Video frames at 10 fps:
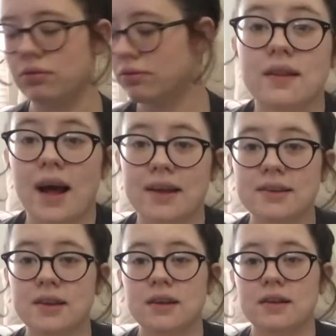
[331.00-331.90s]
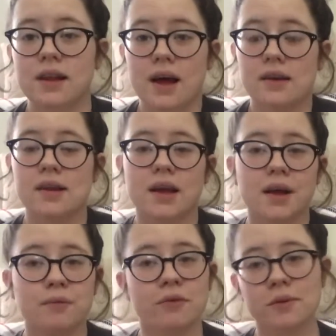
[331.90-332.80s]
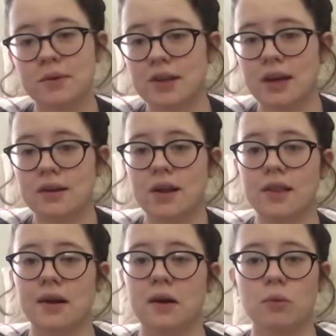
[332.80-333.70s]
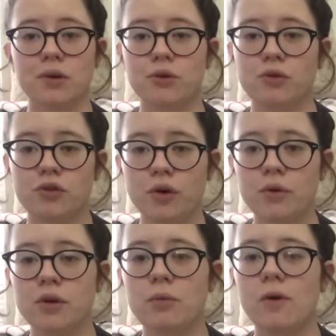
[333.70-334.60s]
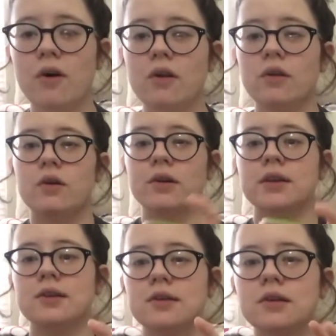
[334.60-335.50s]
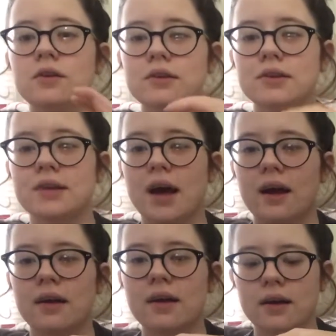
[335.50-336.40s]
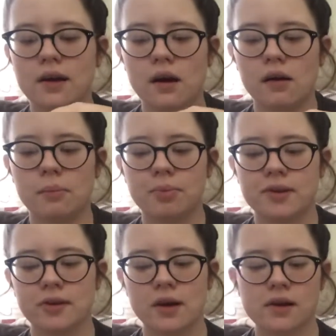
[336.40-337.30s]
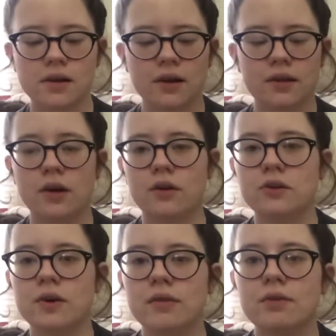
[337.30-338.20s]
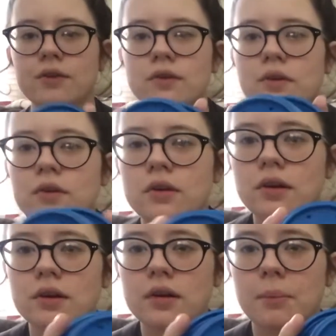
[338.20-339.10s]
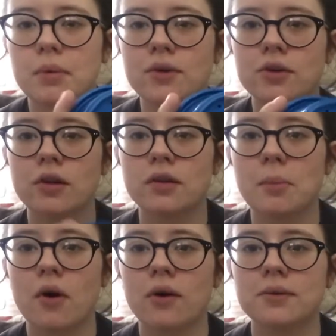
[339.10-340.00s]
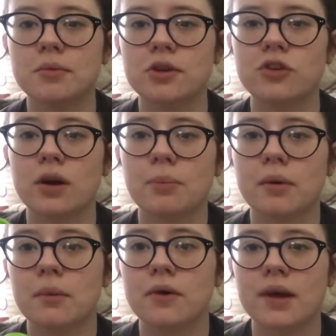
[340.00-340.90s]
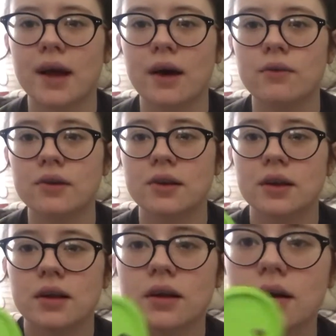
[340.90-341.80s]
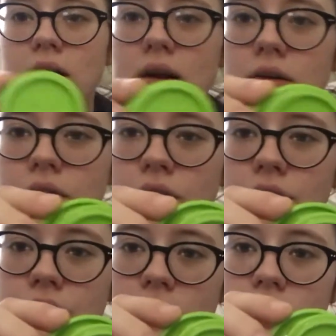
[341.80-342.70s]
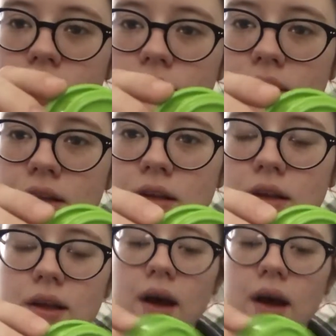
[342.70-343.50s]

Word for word: Last thing that came from Santa that I want to show you all are these little stacking cups. They also have little numbers on the bottom to try to promote counting. I don't know if you can even see. Yeah.